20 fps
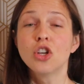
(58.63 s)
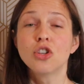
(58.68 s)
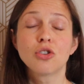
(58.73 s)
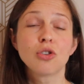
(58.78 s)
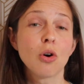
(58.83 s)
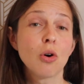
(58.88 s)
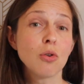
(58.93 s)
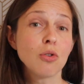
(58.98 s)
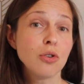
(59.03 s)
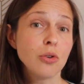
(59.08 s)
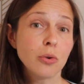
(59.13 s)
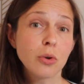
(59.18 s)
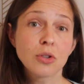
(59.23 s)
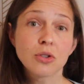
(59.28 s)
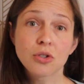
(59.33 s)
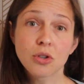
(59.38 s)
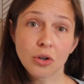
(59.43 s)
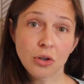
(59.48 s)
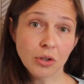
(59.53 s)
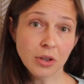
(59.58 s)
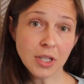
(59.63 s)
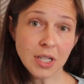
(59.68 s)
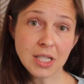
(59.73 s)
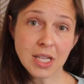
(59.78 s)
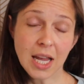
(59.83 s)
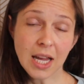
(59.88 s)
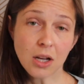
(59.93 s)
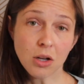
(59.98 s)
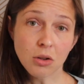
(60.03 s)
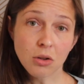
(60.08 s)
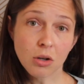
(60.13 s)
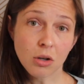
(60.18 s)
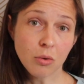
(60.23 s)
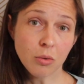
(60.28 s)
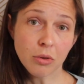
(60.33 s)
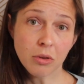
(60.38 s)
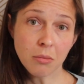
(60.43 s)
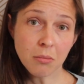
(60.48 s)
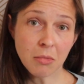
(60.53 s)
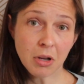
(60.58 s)
So you could certainly take a look
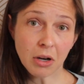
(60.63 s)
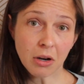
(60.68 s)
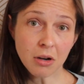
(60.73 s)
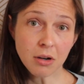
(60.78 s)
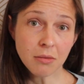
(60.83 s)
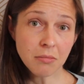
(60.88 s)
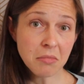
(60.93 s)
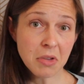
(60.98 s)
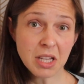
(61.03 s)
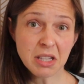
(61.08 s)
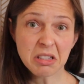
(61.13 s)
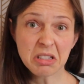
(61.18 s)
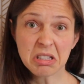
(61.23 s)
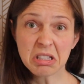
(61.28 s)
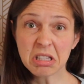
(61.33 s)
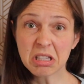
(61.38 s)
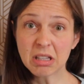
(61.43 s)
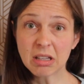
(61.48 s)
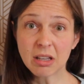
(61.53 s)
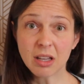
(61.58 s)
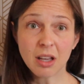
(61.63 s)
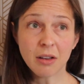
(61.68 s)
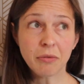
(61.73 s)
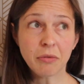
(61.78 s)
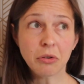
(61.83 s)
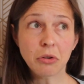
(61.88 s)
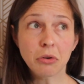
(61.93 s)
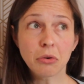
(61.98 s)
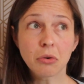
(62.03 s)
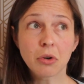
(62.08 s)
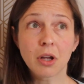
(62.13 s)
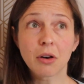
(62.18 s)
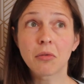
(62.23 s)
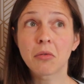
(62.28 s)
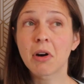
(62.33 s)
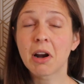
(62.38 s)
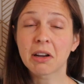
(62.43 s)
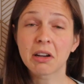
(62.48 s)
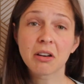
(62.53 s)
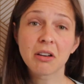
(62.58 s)
with a mirror and see if you can
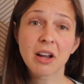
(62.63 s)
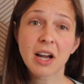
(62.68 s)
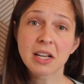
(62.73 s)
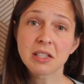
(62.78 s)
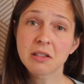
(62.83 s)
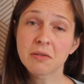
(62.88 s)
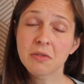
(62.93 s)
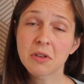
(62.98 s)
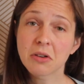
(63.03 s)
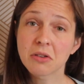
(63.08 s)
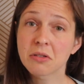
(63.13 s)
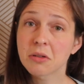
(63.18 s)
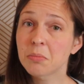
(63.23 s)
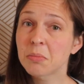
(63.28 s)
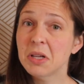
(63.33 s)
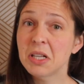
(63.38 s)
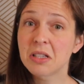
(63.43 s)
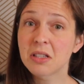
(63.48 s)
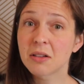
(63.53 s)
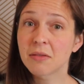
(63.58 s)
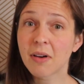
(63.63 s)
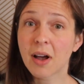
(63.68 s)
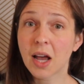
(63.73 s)
recognize if there's a piece of